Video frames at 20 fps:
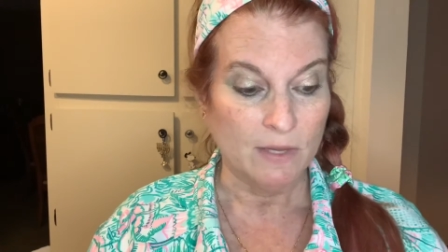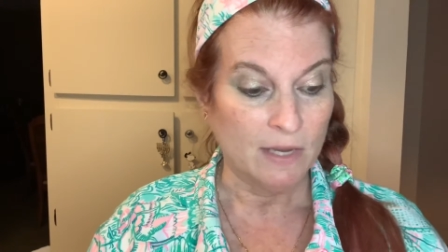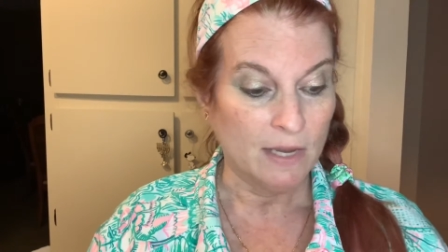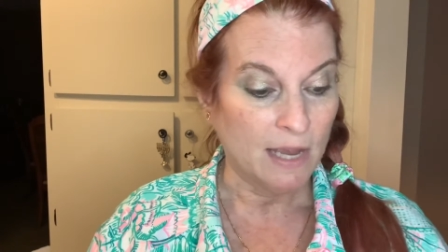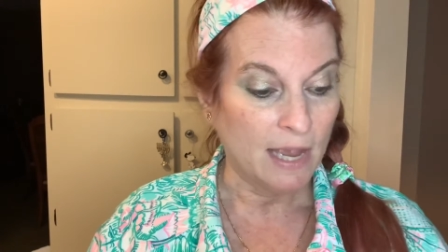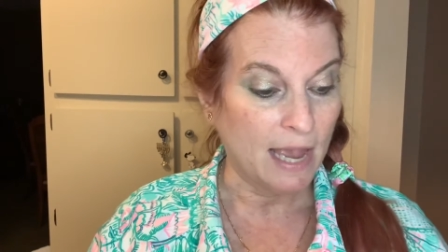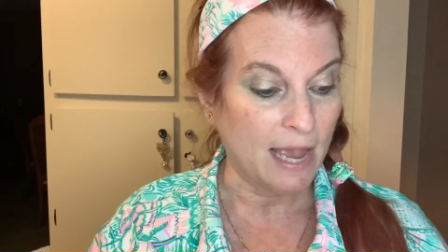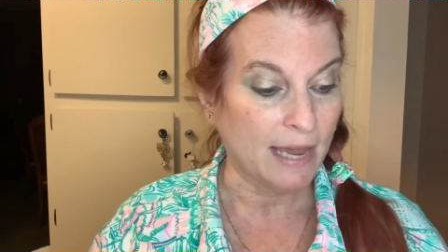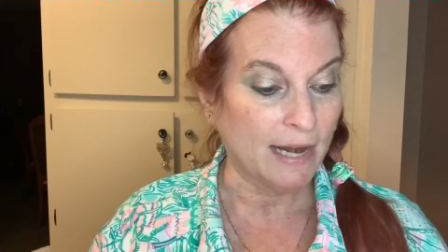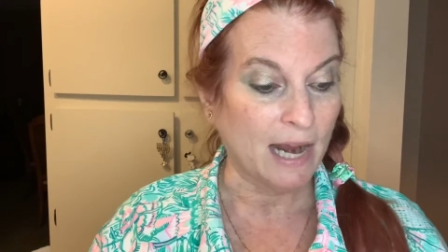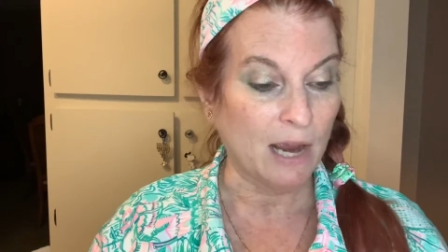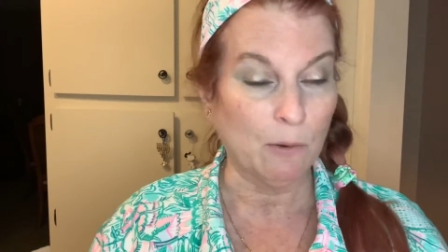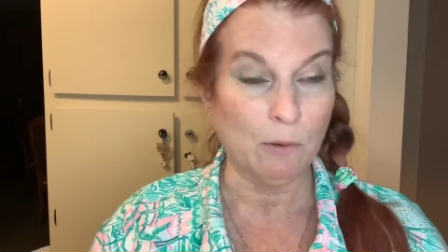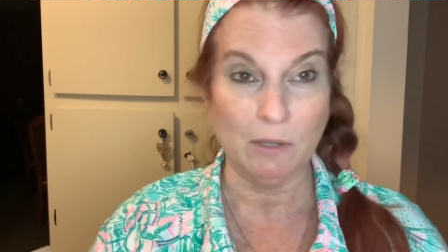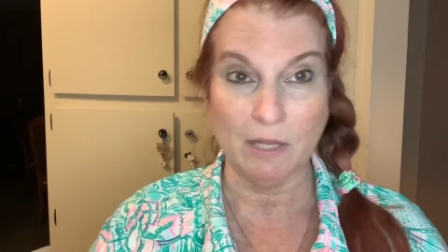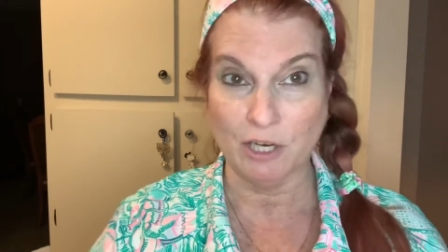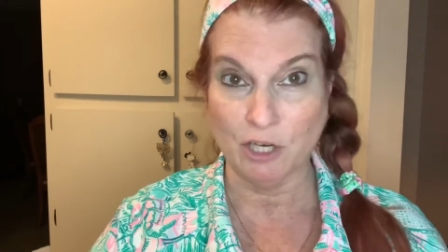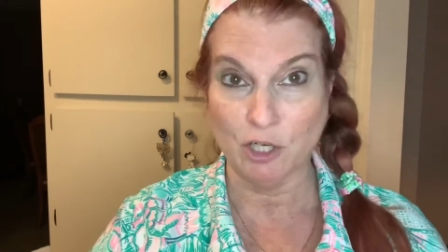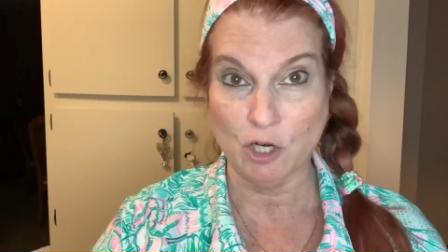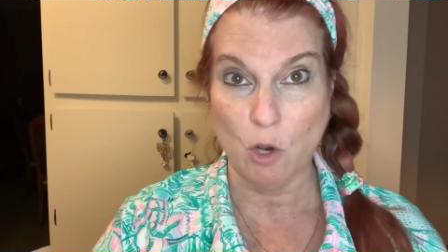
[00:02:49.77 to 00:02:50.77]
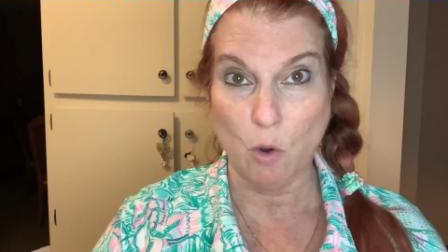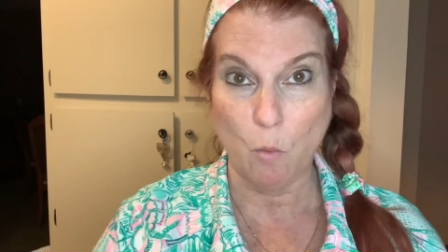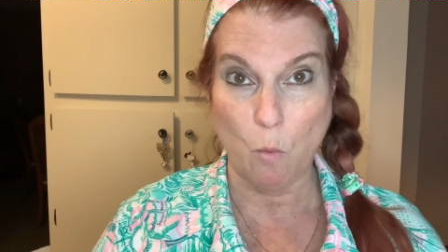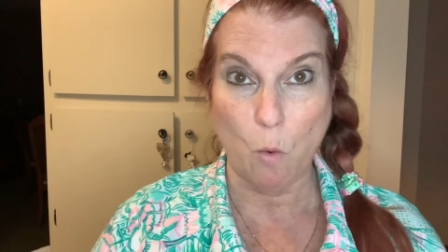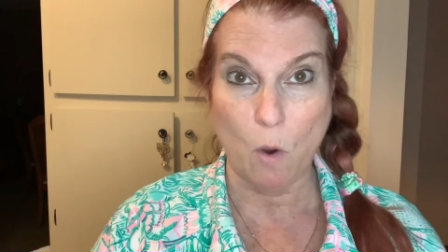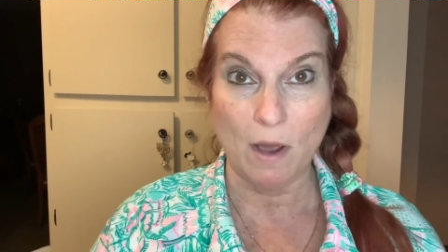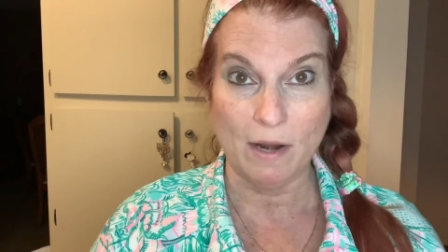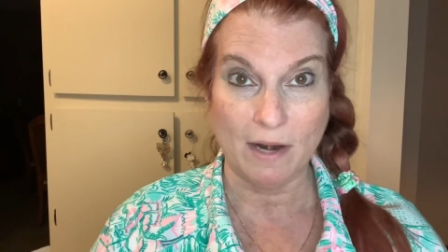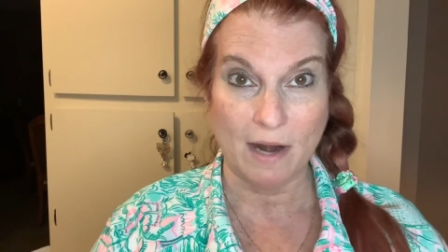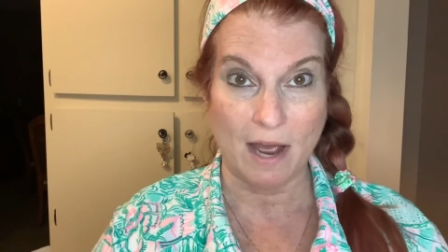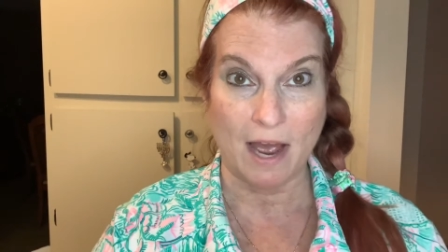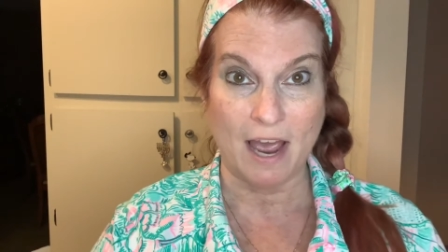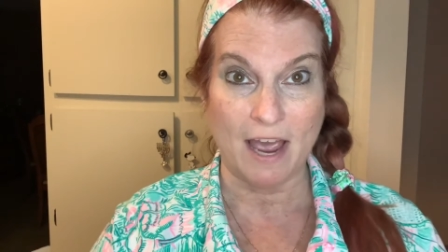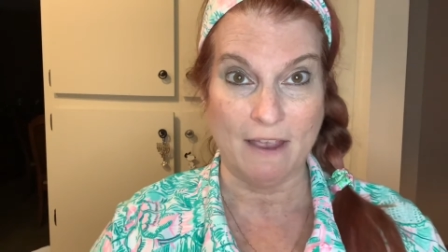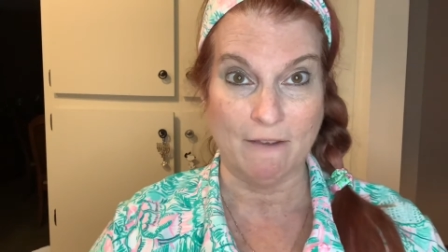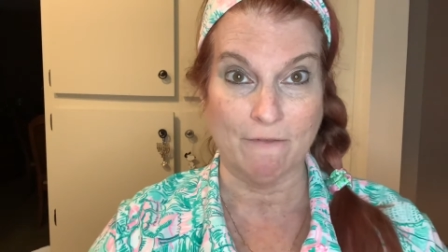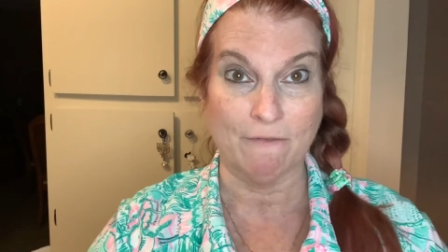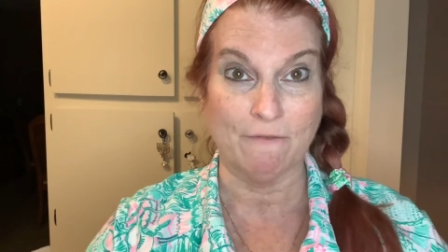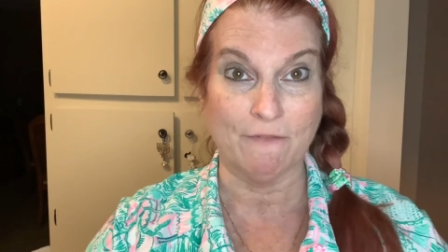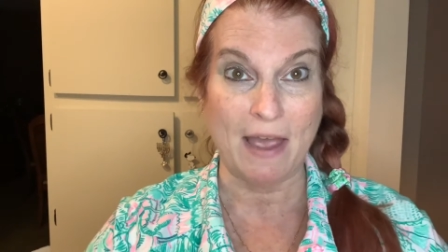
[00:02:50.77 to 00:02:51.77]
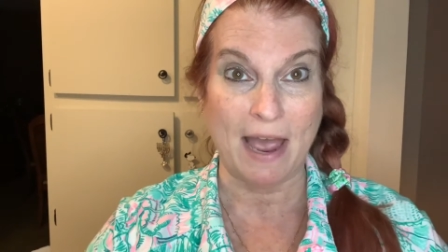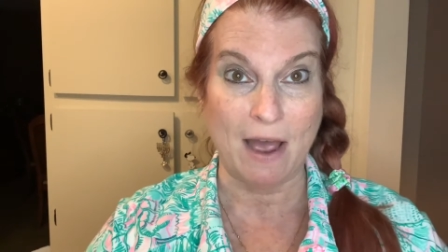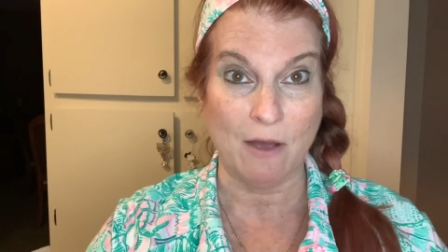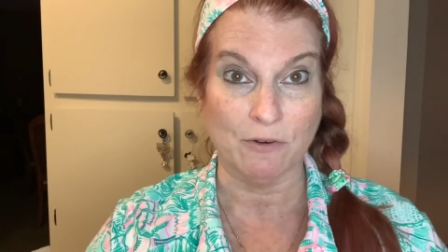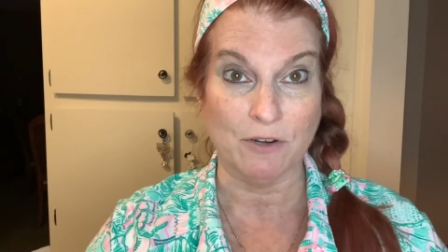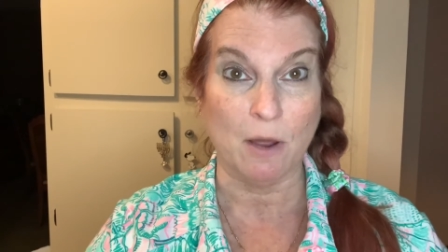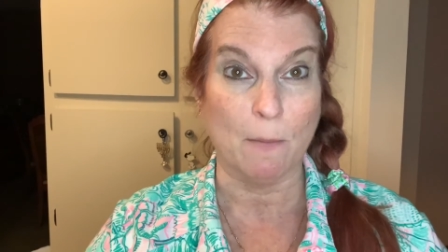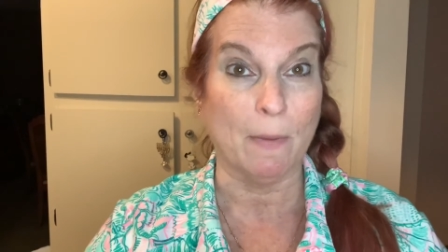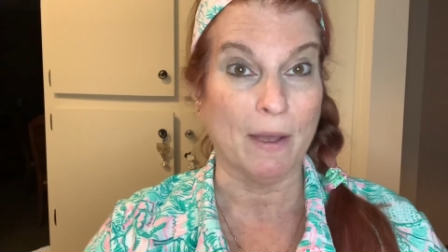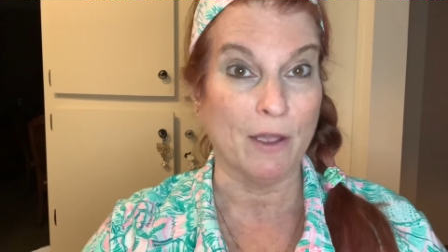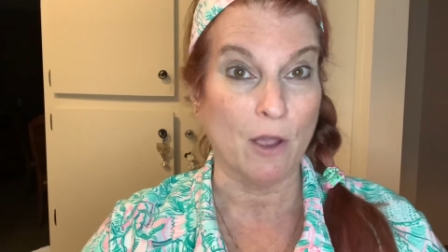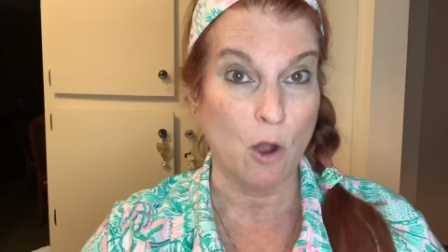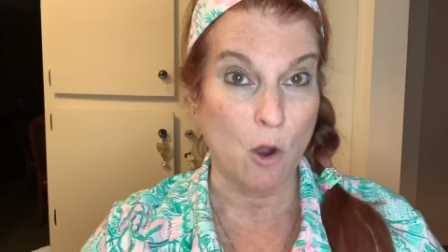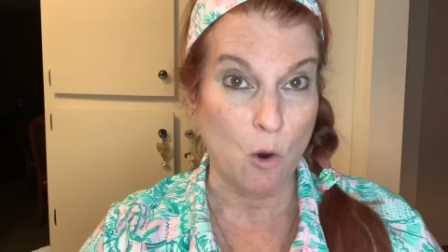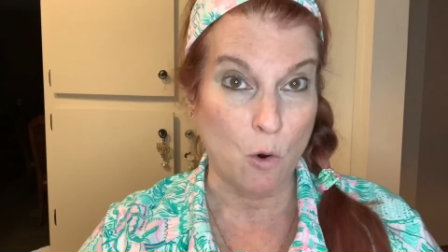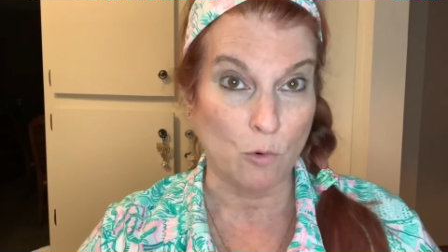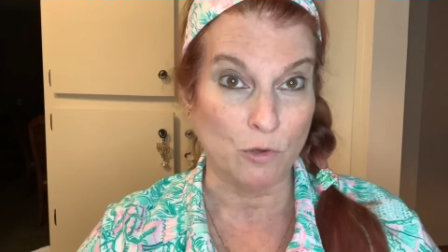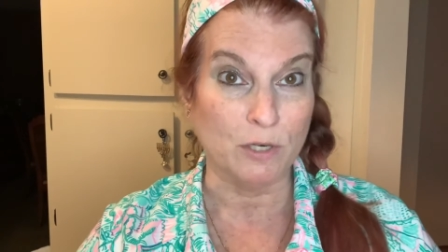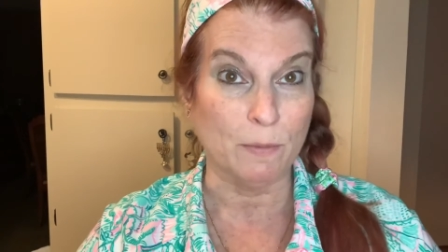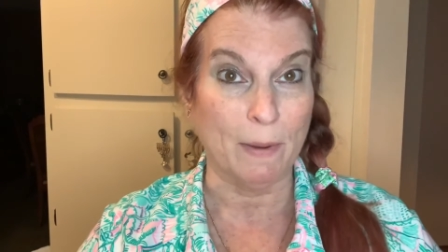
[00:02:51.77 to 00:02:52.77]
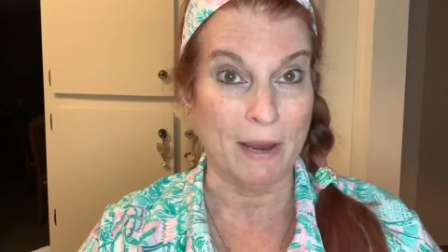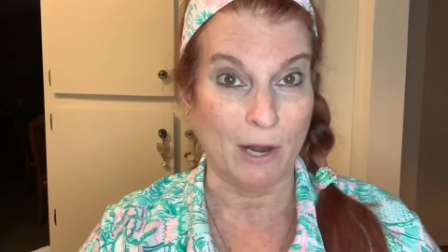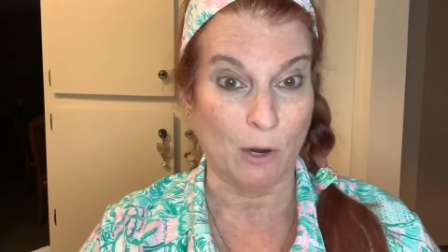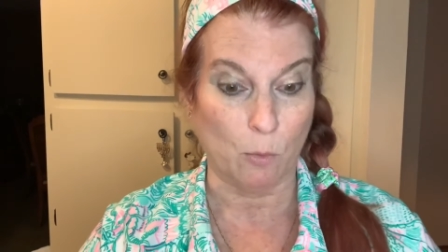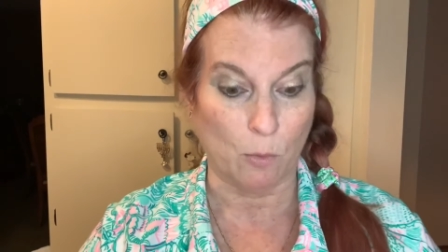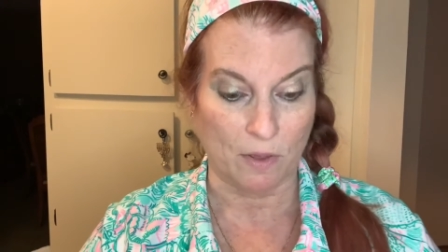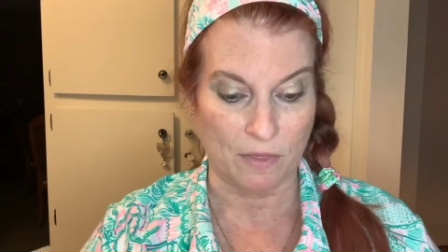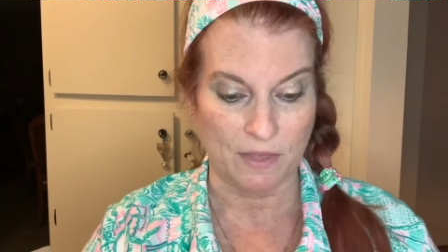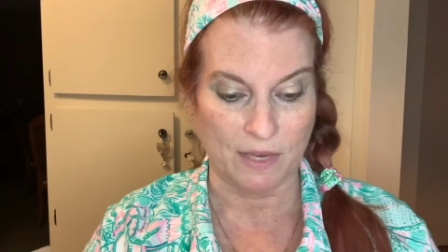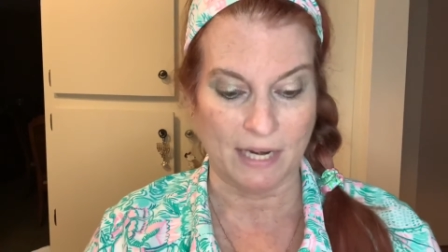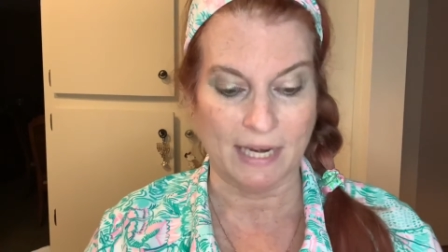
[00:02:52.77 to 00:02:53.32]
and I will let you know what I found on my own to pair with it.